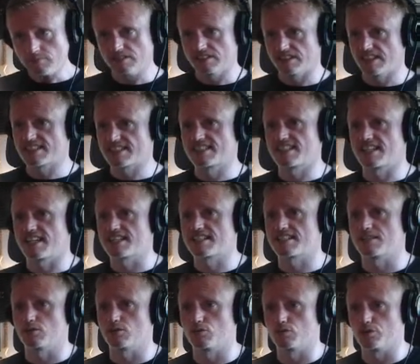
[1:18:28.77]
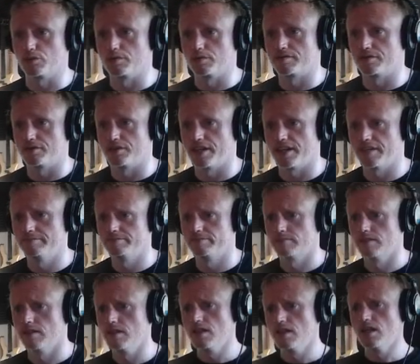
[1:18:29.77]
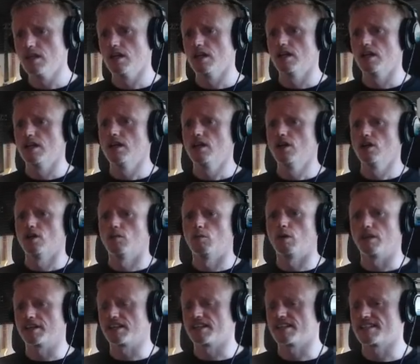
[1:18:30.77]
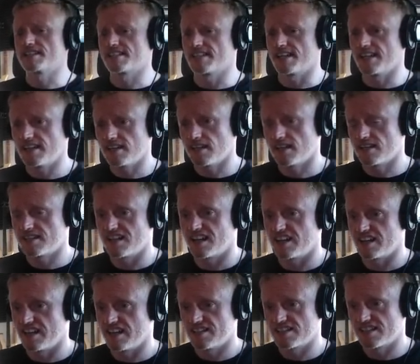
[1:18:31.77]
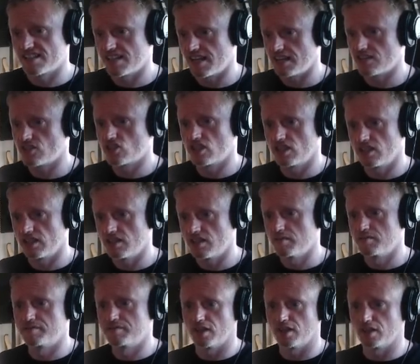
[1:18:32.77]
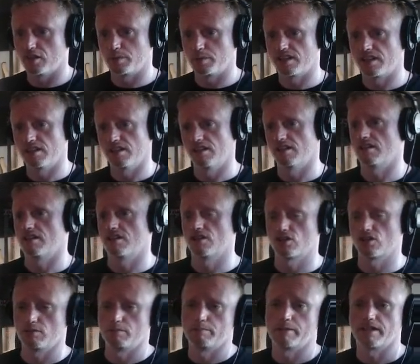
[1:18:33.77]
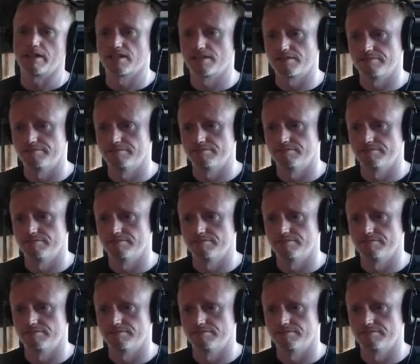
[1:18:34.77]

this is a nice little rule for you. What you can see is that it is essentially following the sub bass.